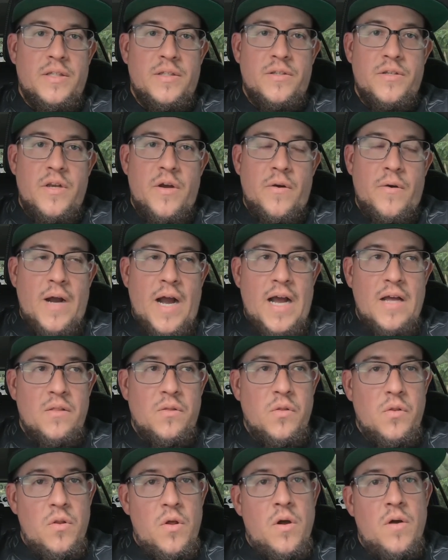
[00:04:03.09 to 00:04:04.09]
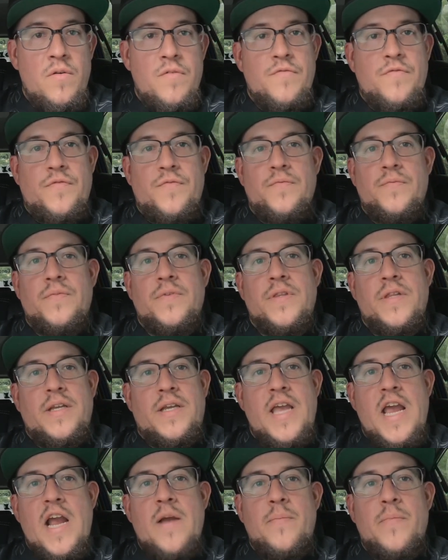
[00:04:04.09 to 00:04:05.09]
You know, I love the
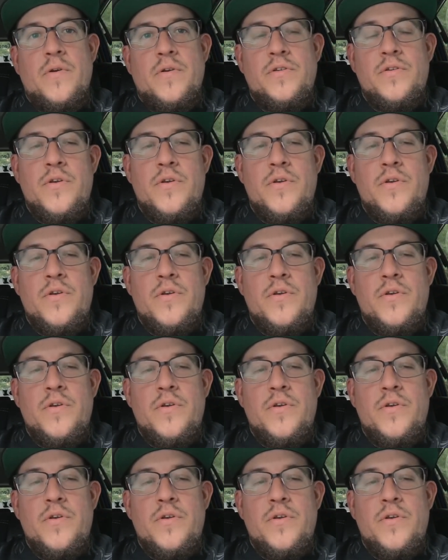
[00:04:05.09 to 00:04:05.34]
camera.